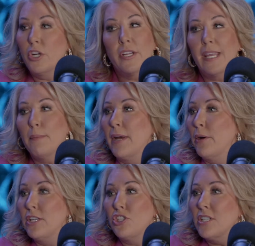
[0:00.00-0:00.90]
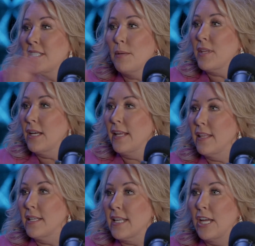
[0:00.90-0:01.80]
you get married, just something like
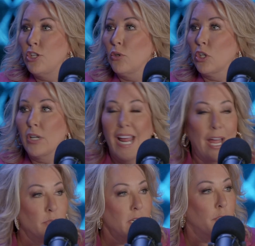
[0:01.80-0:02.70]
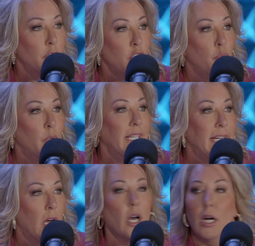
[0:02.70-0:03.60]
this, and you learn how different you really
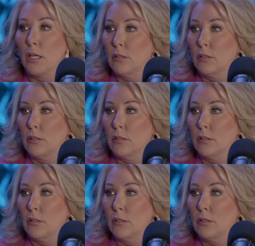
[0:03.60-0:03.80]
are.